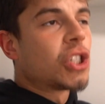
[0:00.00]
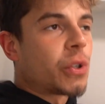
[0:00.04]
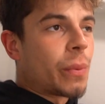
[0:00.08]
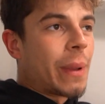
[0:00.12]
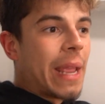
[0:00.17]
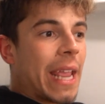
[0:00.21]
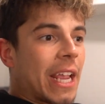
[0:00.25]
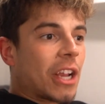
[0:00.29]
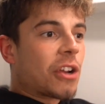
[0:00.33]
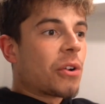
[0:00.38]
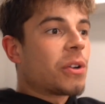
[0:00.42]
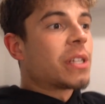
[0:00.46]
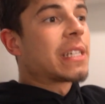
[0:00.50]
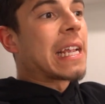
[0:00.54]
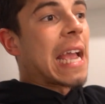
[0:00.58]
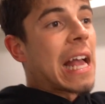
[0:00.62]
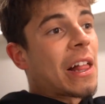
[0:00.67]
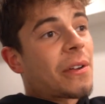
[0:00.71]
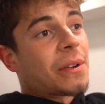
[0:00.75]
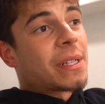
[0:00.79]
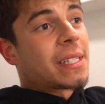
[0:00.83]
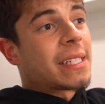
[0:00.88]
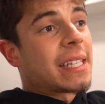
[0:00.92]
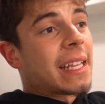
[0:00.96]
So we increased
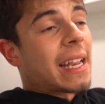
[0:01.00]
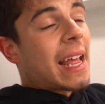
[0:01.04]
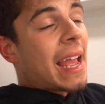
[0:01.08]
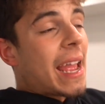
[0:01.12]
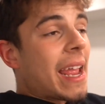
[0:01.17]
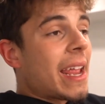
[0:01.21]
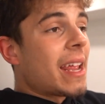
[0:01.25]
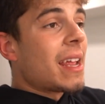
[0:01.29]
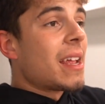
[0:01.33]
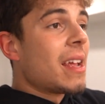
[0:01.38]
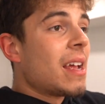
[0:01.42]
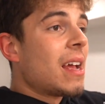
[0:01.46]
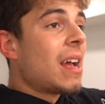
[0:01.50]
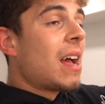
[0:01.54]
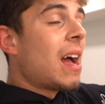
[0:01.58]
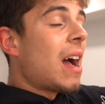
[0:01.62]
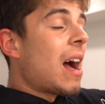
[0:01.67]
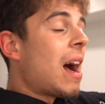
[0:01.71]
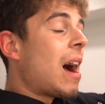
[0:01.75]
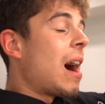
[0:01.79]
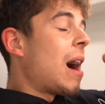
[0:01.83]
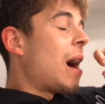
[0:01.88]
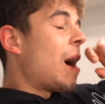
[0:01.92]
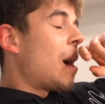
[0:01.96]
calories today,
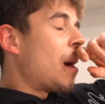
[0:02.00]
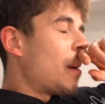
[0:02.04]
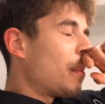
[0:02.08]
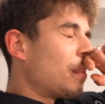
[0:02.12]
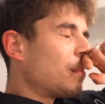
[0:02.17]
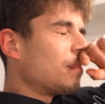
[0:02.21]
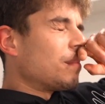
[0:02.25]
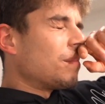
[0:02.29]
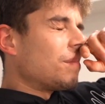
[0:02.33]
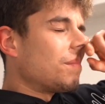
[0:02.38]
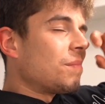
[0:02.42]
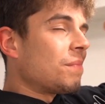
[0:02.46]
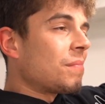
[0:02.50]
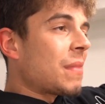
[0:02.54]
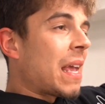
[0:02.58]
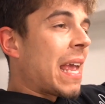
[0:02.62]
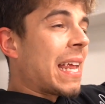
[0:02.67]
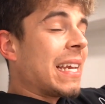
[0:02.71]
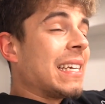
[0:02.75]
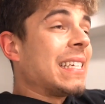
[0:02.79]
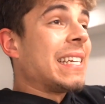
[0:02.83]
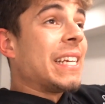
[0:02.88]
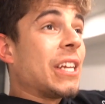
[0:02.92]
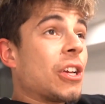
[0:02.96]

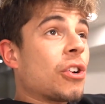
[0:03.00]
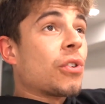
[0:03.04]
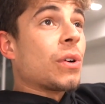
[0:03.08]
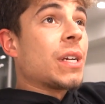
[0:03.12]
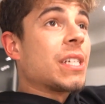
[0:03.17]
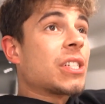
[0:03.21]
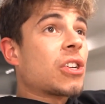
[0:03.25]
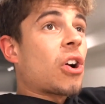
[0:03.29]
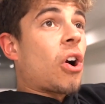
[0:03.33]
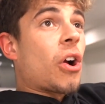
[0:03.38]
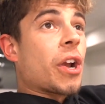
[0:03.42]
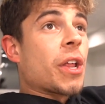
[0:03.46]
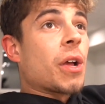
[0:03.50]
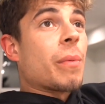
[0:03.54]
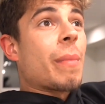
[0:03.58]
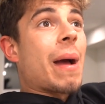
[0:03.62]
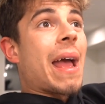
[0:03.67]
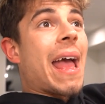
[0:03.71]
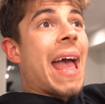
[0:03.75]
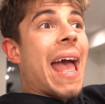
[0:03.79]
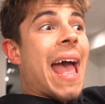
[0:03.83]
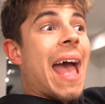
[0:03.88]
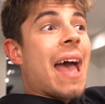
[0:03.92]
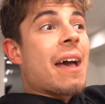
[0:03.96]
and decreased cardio by
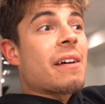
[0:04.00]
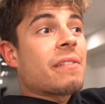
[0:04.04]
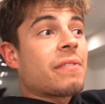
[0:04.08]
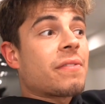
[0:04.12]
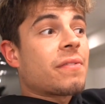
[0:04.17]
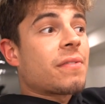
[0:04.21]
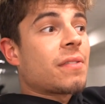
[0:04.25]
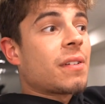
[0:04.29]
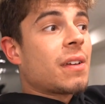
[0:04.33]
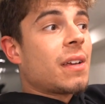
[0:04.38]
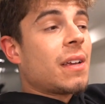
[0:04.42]
half.